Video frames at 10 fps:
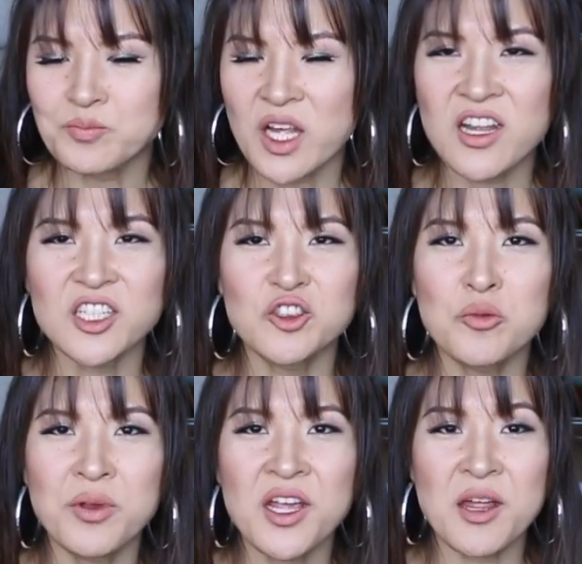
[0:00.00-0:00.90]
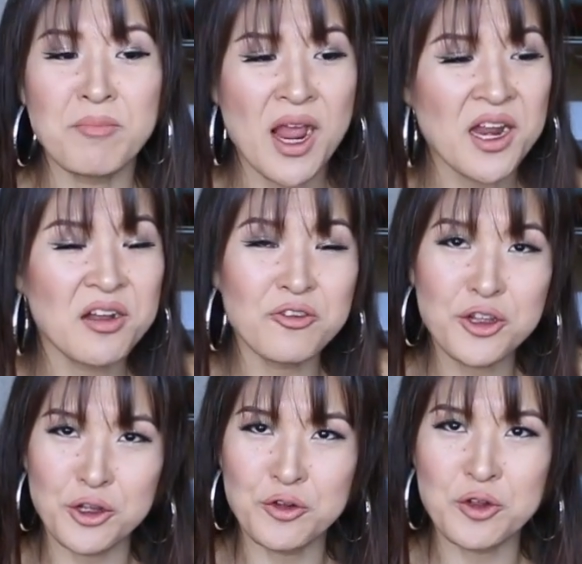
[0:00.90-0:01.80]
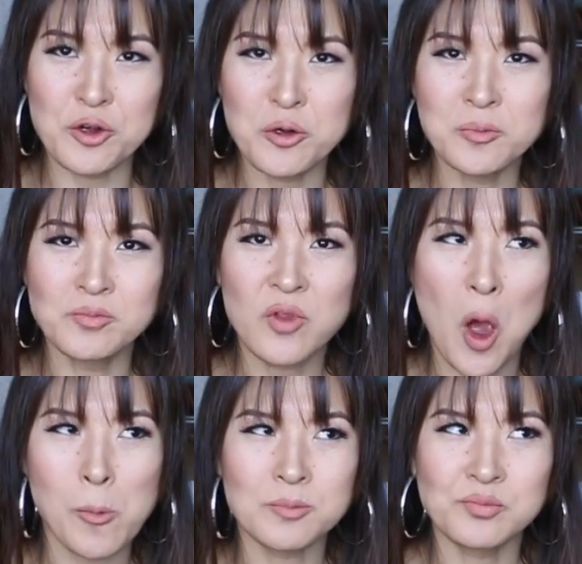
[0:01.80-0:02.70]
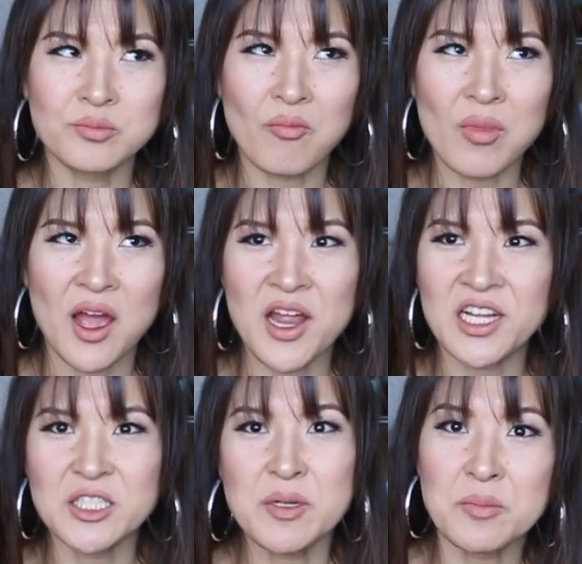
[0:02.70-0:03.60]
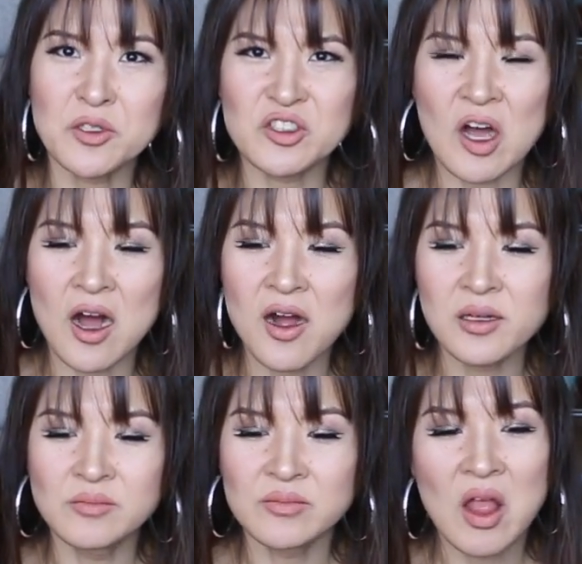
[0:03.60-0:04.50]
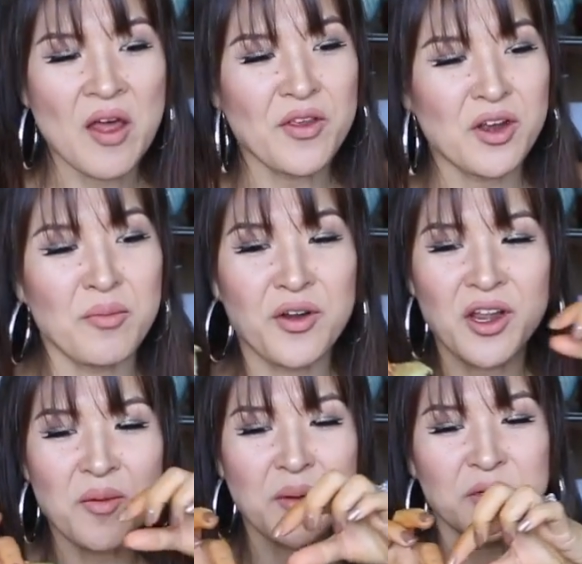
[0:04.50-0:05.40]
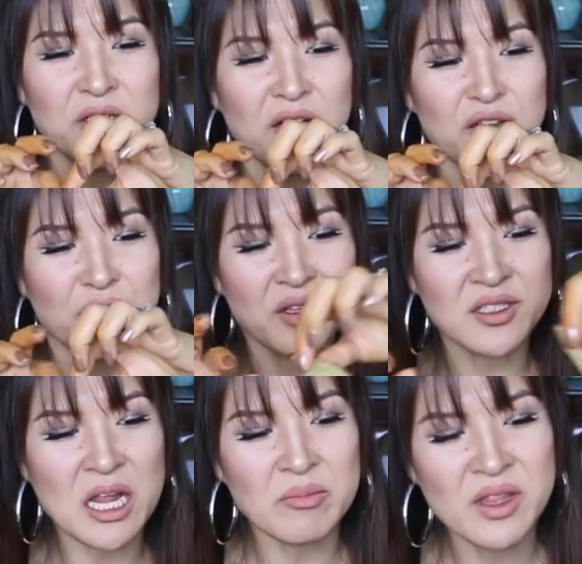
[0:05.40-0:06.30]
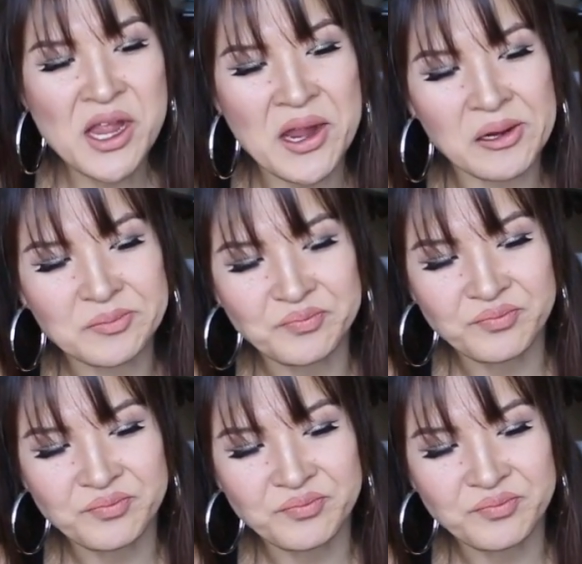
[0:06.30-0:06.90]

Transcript: And it got so big, it made it into YouTube. And I guess people saw, and then American people started doing the same thing.